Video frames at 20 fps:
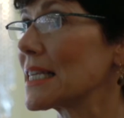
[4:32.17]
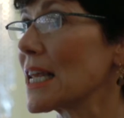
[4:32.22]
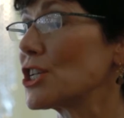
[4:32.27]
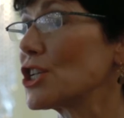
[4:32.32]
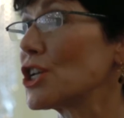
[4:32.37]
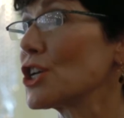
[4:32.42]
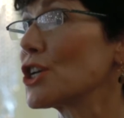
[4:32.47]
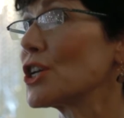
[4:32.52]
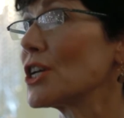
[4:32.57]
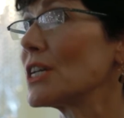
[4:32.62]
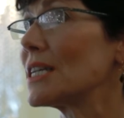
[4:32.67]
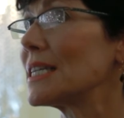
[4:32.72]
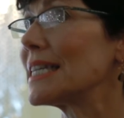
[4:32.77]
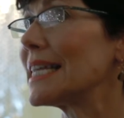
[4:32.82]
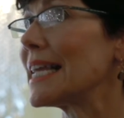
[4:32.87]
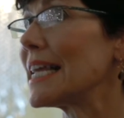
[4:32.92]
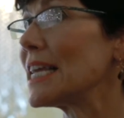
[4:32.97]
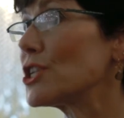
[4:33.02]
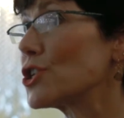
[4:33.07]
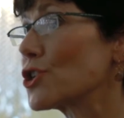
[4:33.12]
such a good
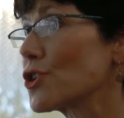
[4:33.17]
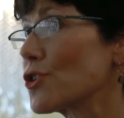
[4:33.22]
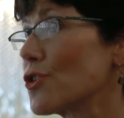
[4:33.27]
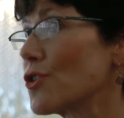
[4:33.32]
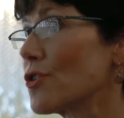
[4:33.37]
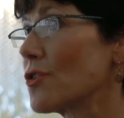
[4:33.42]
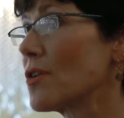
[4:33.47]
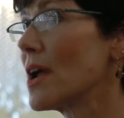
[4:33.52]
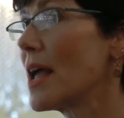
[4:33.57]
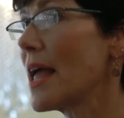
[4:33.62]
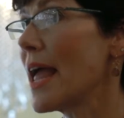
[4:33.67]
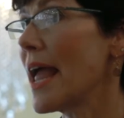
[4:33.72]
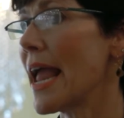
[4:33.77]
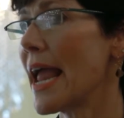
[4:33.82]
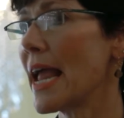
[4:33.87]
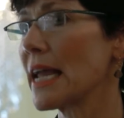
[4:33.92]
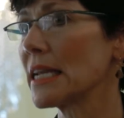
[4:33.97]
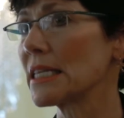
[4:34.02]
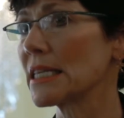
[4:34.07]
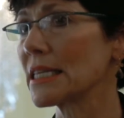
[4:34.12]
teacher,
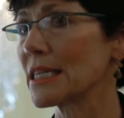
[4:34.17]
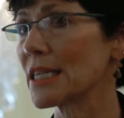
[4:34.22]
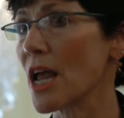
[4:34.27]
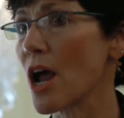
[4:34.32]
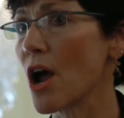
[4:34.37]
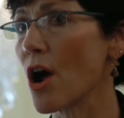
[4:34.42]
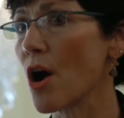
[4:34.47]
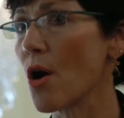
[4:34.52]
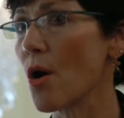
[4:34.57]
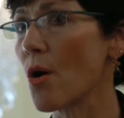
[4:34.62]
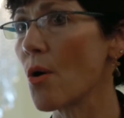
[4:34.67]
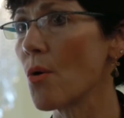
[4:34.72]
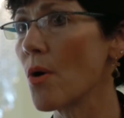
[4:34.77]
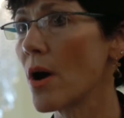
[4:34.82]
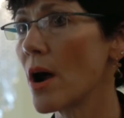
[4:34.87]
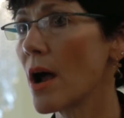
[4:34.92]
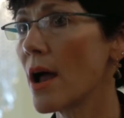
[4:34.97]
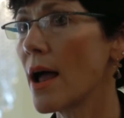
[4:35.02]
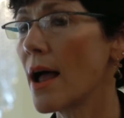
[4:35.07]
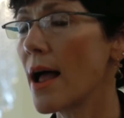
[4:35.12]
and so
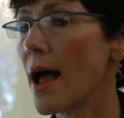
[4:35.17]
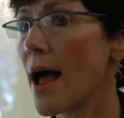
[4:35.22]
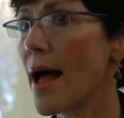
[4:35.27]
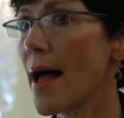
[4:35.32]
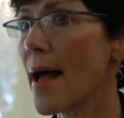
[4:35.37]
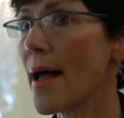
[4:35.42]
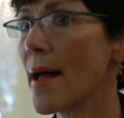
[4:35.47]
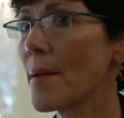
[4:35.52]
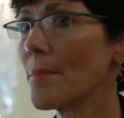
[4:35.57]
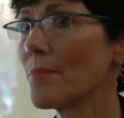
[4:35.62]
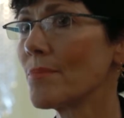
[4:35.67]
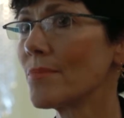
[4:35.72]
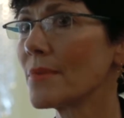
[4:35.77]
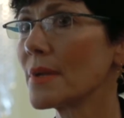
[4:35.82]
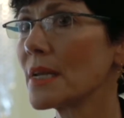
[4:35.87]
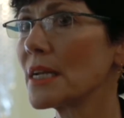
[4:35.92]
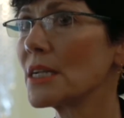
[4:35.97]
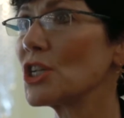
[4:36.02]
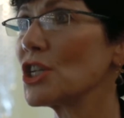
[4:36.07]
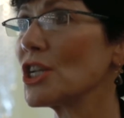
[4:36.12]

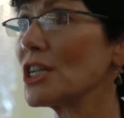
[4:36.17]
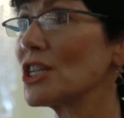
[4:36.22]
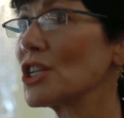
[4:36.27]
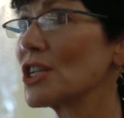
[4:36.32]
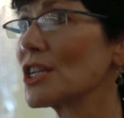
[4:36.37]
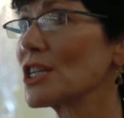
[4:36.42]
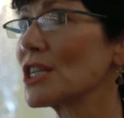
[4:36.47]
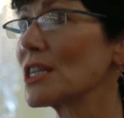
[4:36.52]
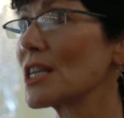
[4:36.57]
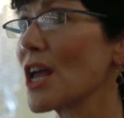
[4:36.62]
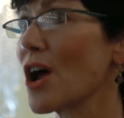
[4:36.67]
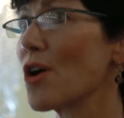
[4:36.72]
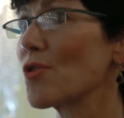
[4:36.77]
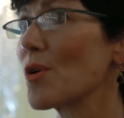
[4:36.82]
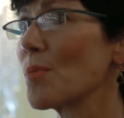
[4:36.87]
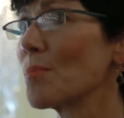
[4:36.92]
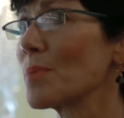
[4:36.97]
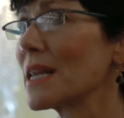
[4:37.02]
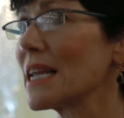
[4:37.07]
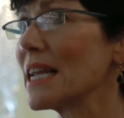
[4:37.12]
she's just so
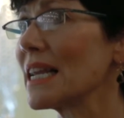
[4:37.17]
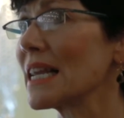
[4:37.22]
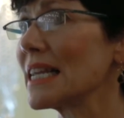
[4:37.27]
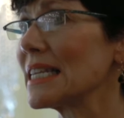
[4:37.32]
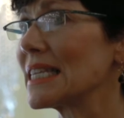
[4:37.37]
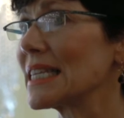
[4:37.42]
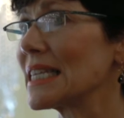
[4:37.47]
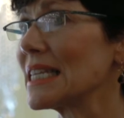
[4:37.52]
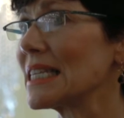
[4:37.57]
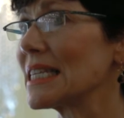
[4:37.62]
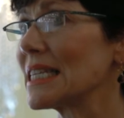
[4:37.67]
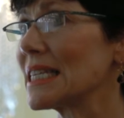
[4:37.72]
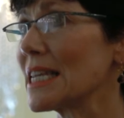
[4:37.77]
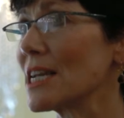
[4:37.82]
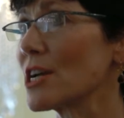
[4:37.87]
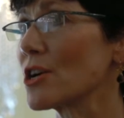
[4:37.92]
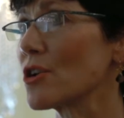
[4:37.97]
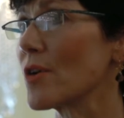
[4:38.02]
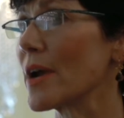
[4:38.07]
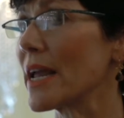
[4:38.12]
completely
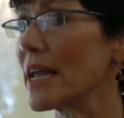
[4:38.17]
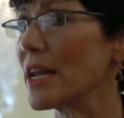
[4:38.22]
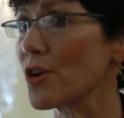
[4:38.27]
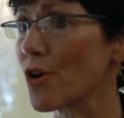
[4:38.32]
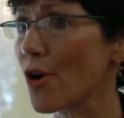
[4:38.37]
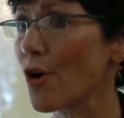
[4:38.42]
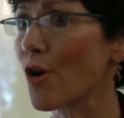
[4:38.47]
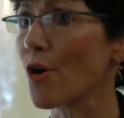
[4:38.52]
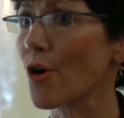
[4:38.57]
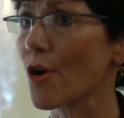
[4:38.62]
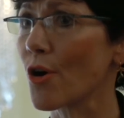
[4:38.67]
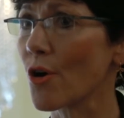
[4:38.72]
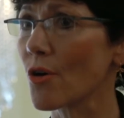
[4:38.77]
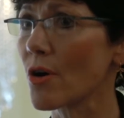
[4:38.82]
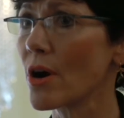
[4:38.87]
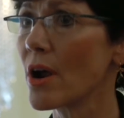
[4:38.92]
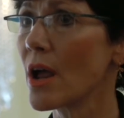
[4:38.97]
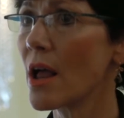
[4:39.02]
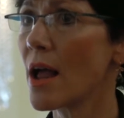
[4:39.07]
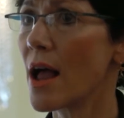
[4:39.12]
sincere in her